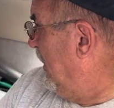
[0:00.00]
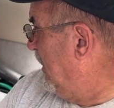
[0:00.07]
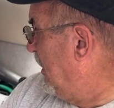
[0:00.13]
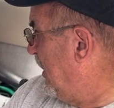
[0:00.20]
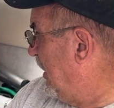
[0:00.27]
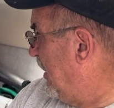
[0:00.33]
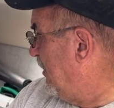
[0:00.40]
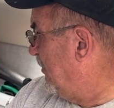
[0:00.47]

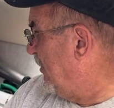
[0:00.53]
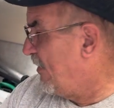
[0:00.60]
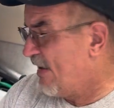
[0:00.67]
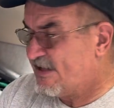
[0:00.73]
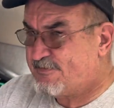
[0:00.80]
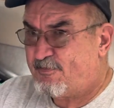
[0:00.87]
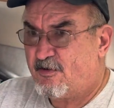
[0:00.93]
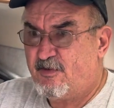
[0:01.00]
And
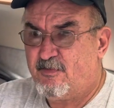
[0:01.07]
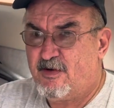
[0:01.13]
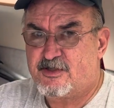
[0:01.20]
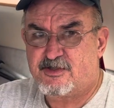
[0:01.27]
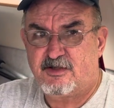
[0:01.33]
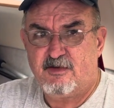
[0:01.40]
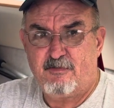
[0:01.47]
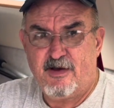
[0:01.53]
that's pretty much
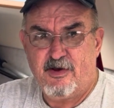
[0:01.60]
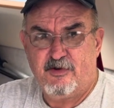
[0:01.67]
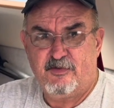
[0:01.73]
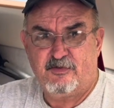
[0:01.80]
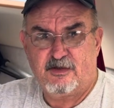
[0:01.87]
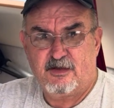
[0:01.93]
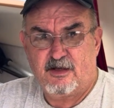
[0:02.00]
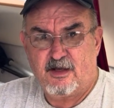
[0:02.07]
the boat.
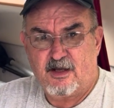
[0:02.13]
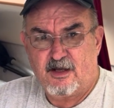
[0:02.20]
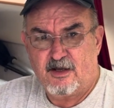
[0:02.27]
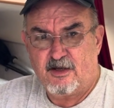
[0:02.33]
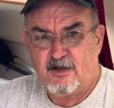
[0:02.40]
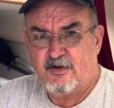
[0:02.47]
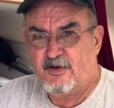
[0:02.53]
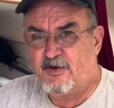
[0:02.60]

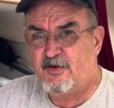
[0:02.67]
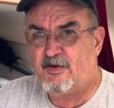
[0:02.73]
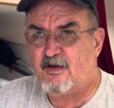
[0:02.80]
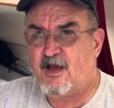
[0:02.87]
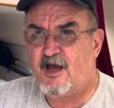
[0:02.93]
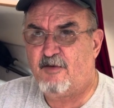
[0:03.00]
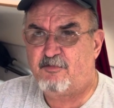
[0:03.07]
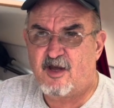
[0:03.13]

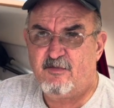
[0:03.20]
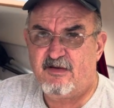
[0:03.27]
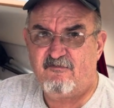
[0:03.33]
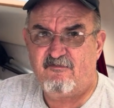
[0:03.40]
Upcoming